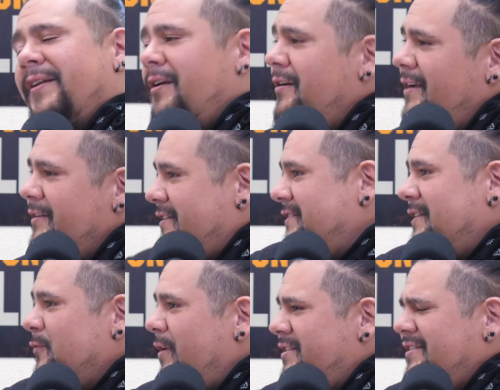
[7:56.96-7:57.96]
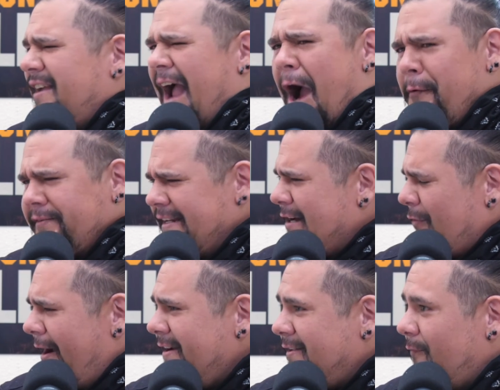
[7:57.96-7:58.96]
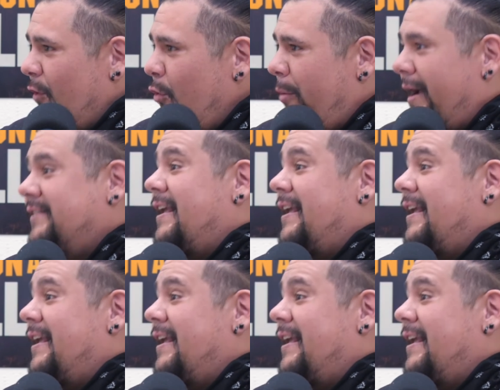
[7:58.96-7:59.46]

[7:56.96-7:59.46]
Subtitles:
And my daughter, because I was watching, she's like, how is he crying? He's a robot.